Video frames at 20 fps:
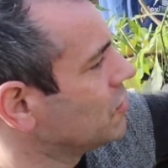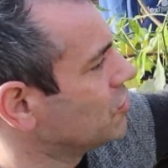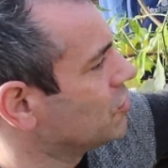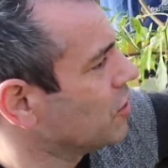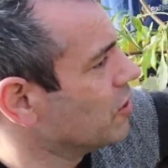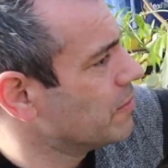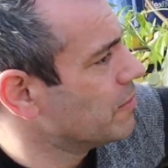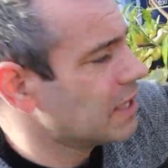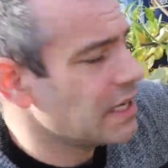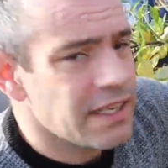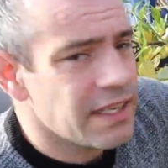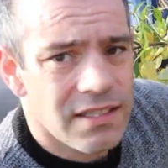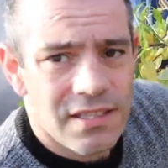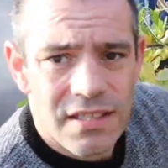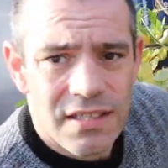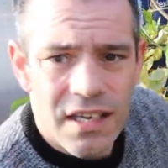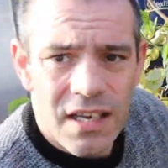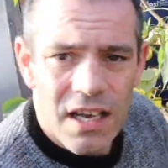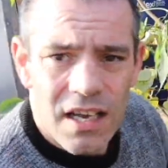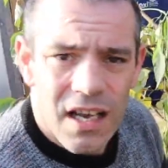
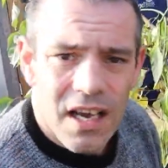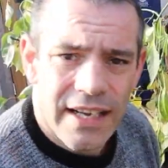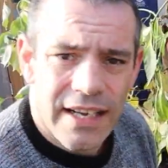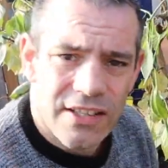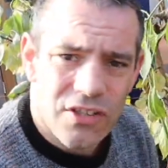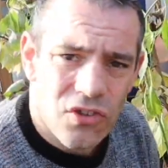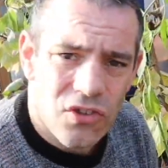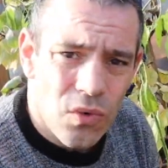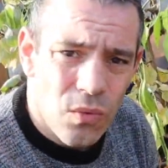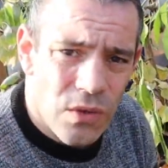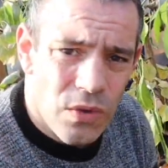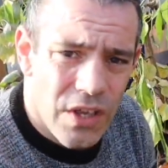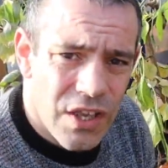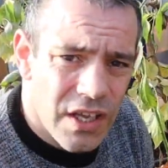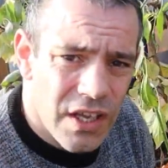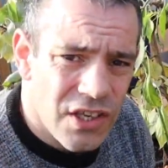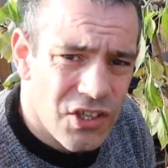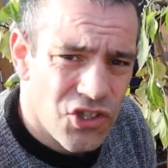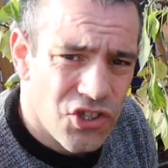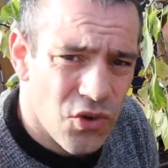germinate. I don't
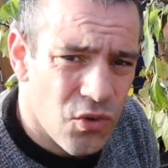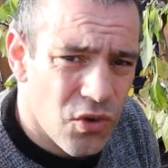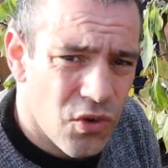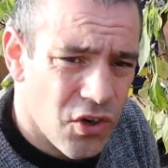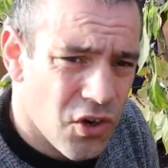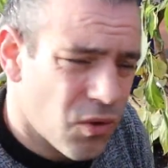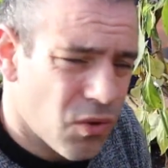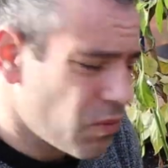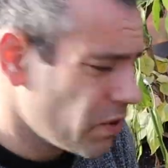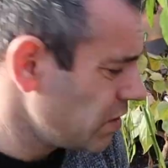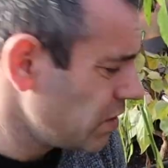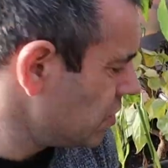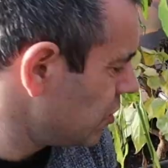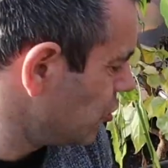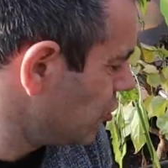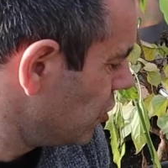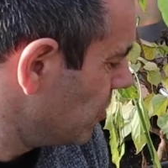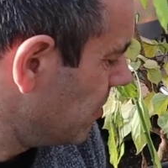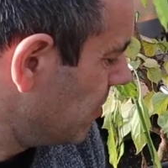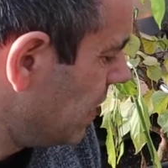think Sean got one to
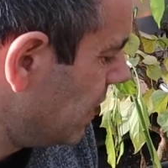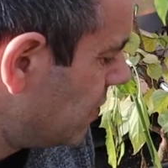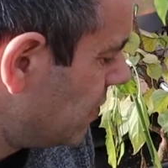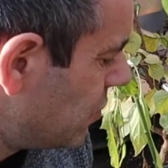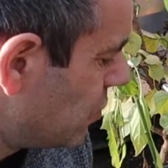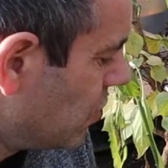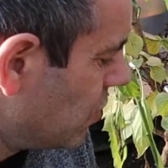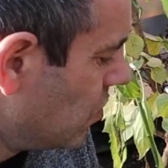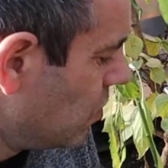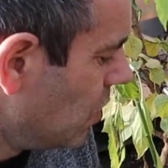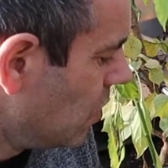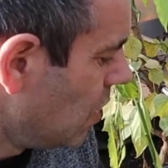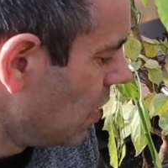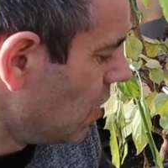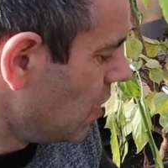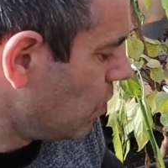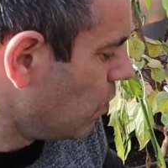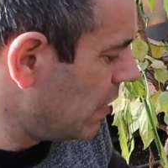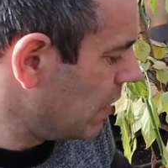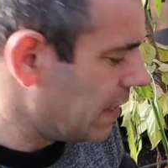germinate, so
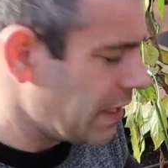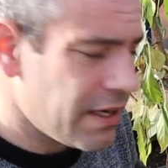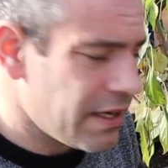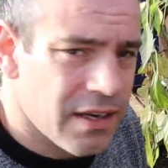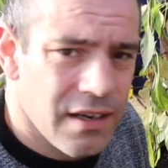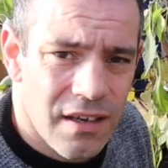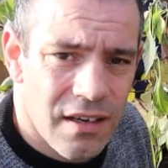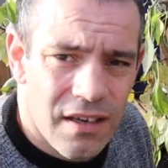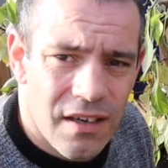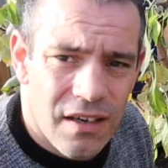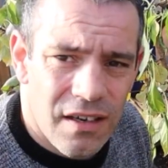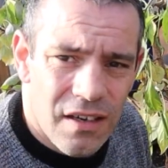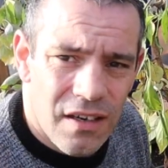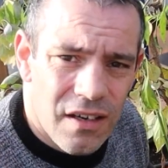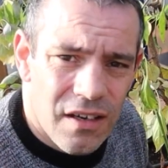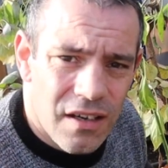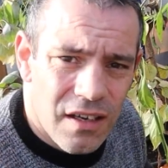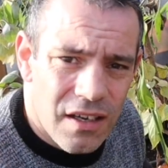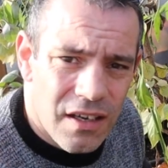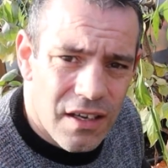we
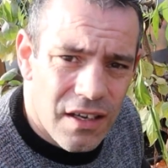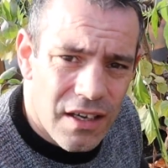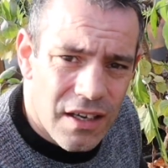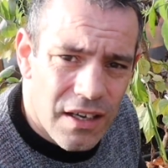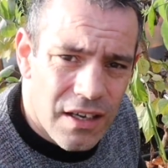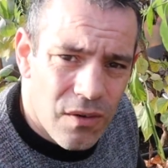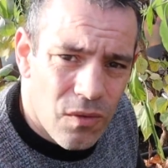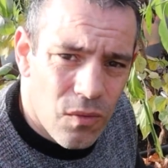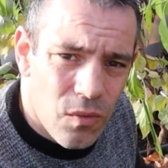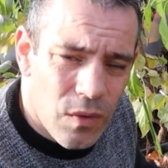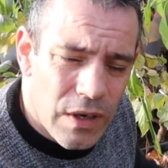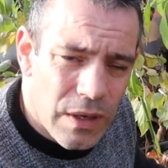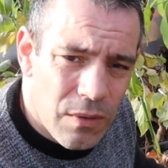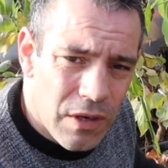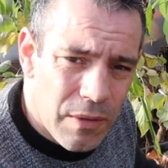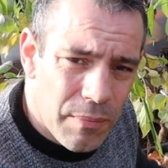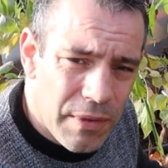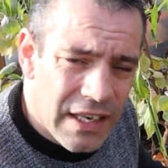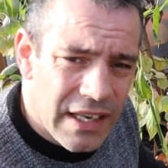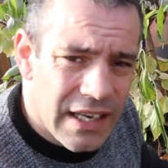
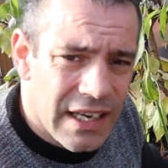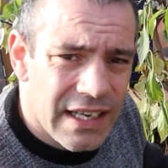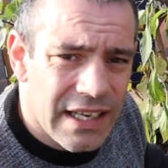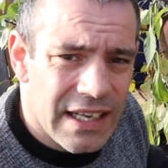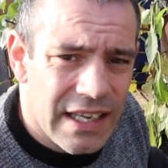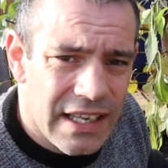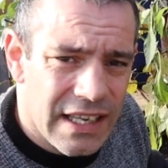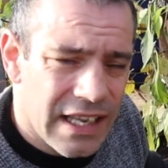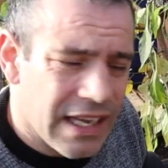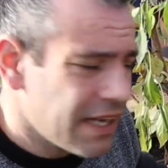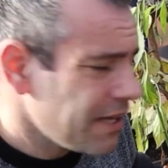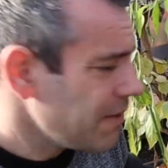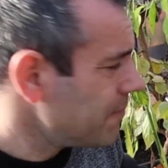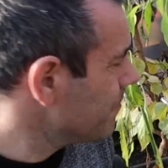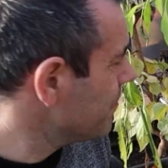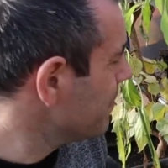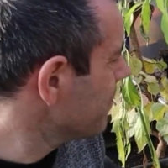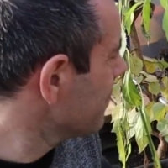will be lucky there.